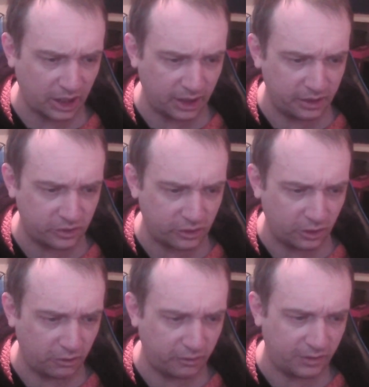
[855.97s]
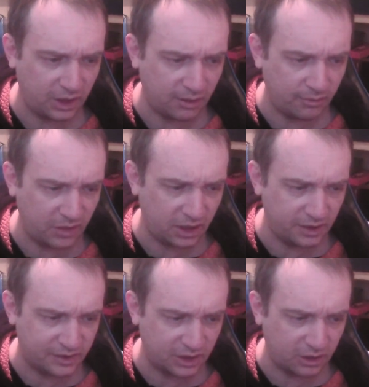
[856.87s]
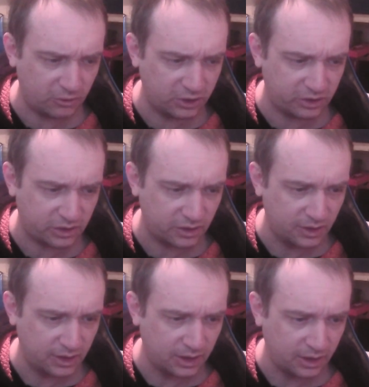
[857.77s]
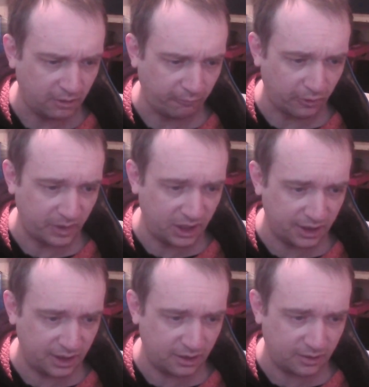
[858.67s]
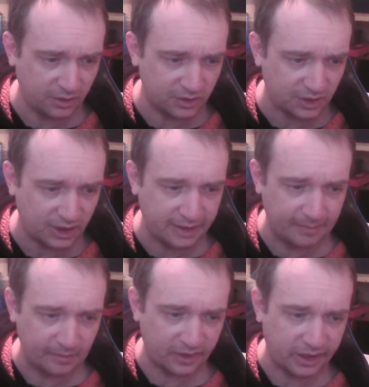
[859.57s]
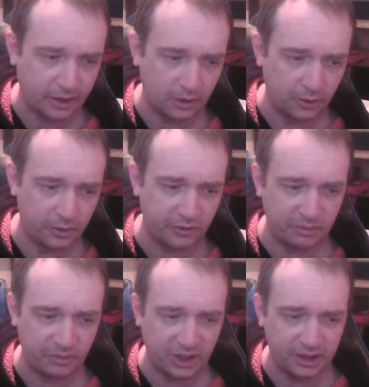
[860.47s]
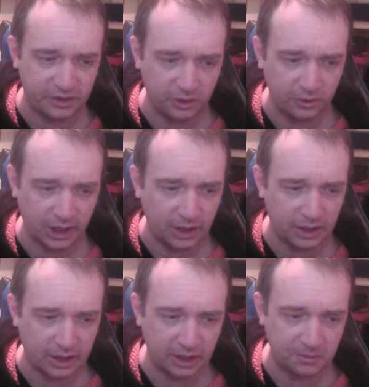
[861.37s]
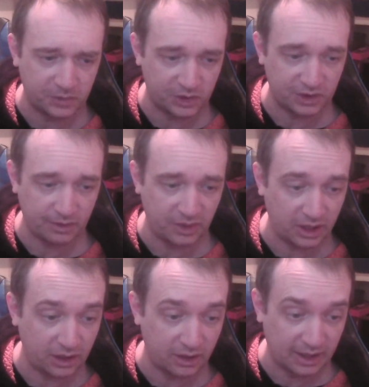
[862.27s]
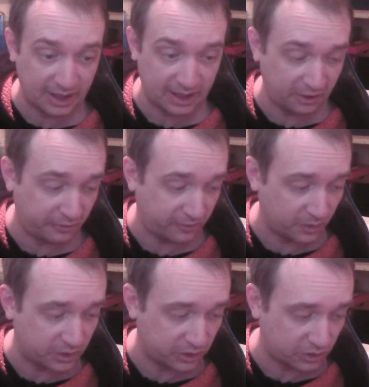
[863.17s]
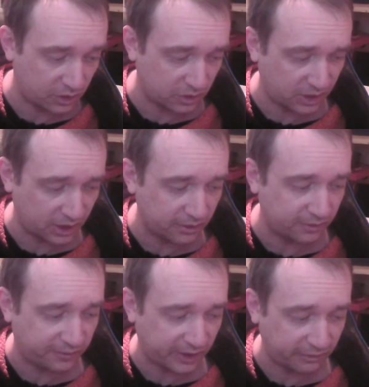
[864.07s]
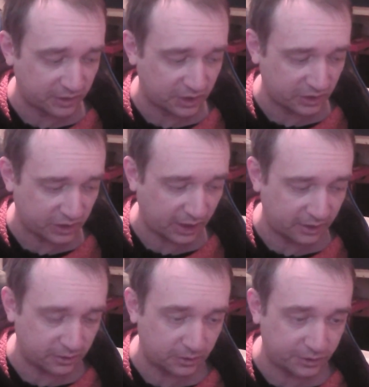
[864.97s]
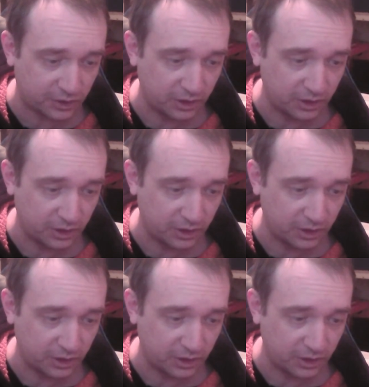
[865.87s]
took over the NBA series from EA. There's like a load of NBA 2K games. There's NBA Live, which has got like 5 or 6 titles,